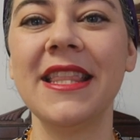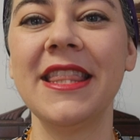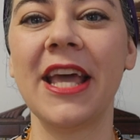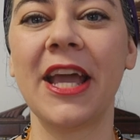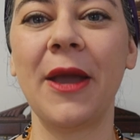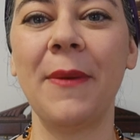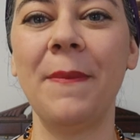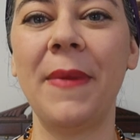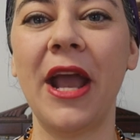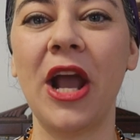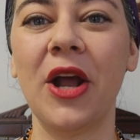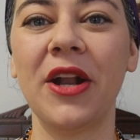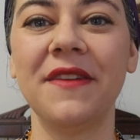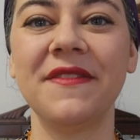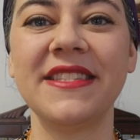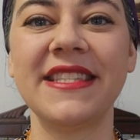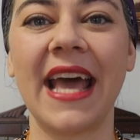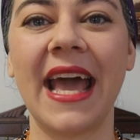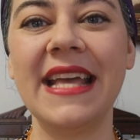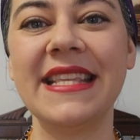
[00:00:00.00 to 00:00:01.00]
the comparative
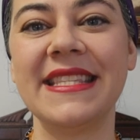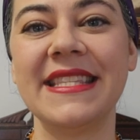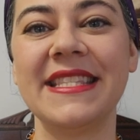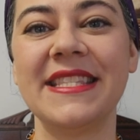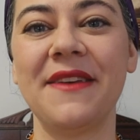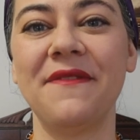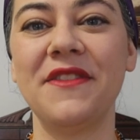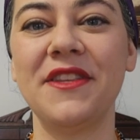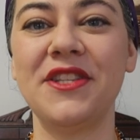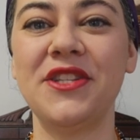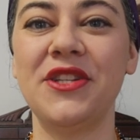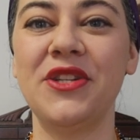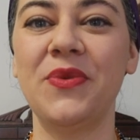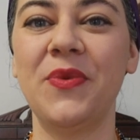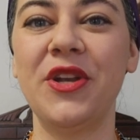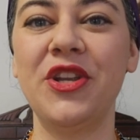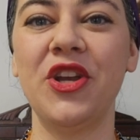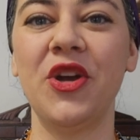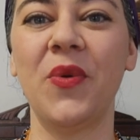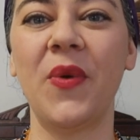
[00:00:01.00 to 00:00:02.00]
sizes of the two
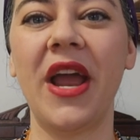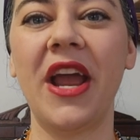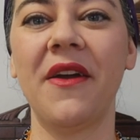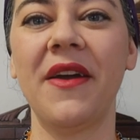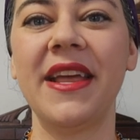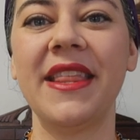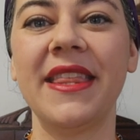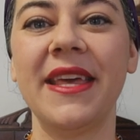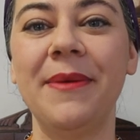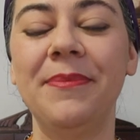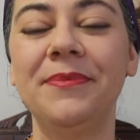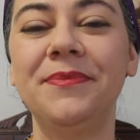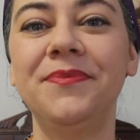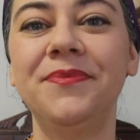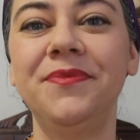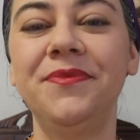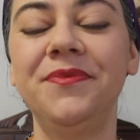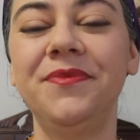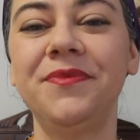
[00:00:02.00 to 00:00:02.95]
when you're wearing them.